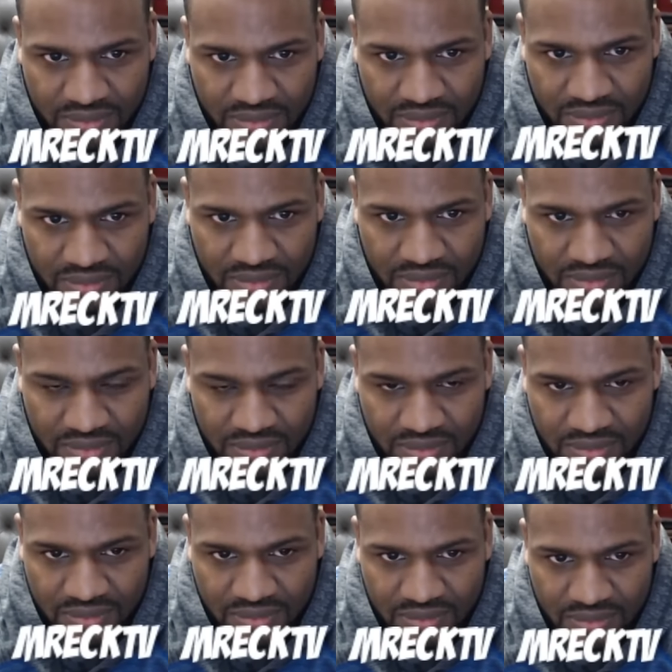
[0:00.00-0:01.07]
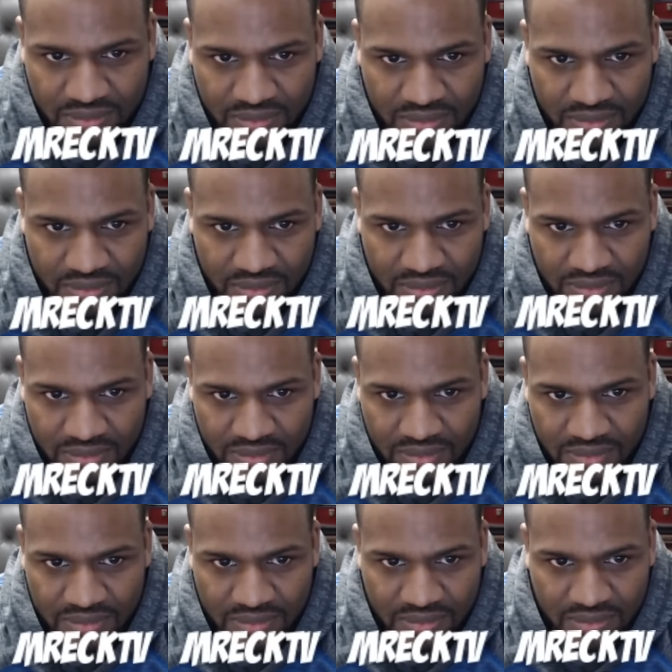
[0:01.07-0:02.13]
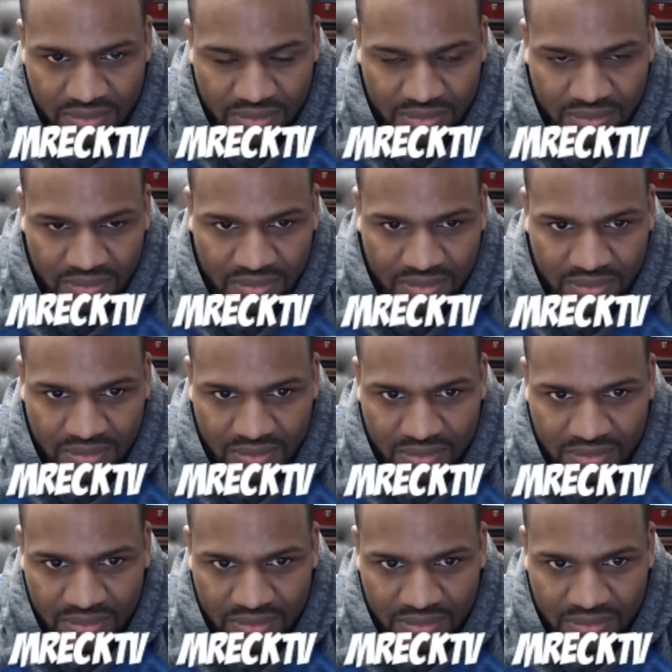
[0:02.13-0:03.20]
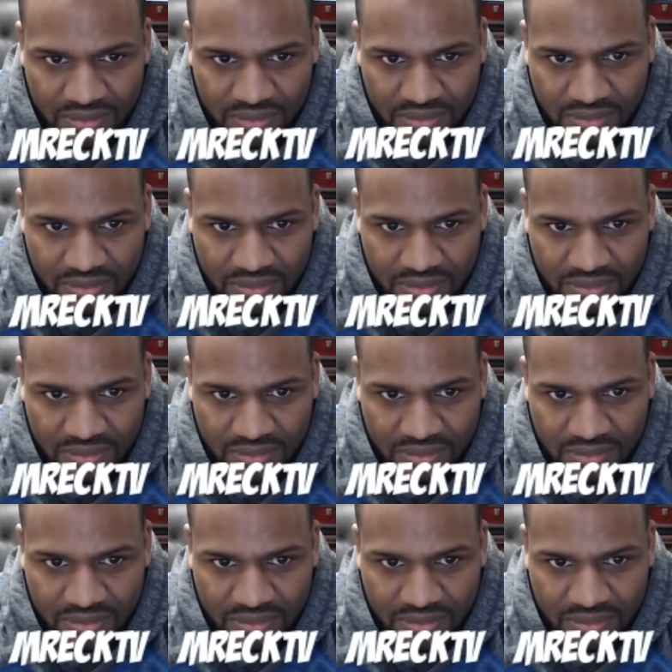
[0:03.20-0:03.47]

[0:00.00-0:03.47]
This person isn't speaking.